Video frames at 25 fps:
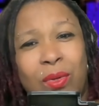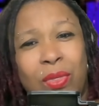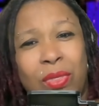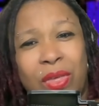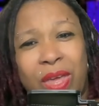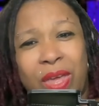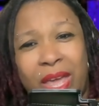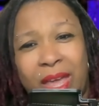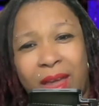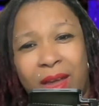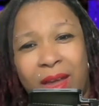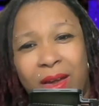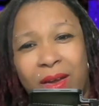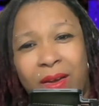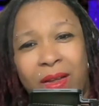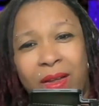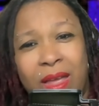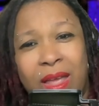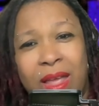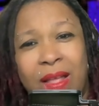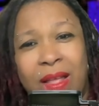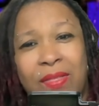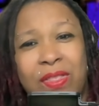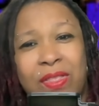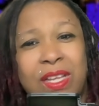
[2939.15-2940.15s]
there.
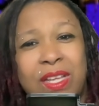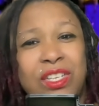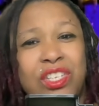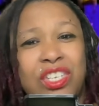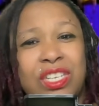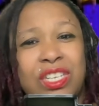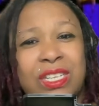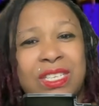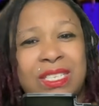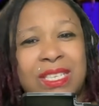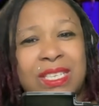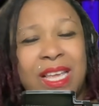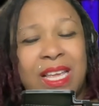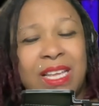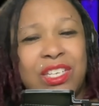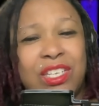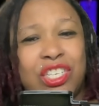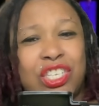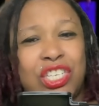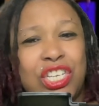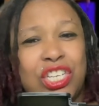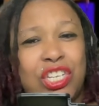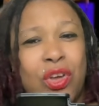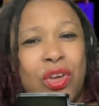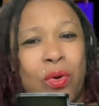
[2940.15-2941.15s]
Then she says
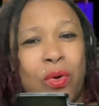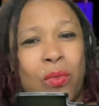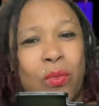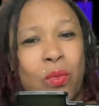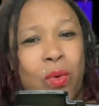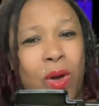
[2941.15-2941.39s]
she don't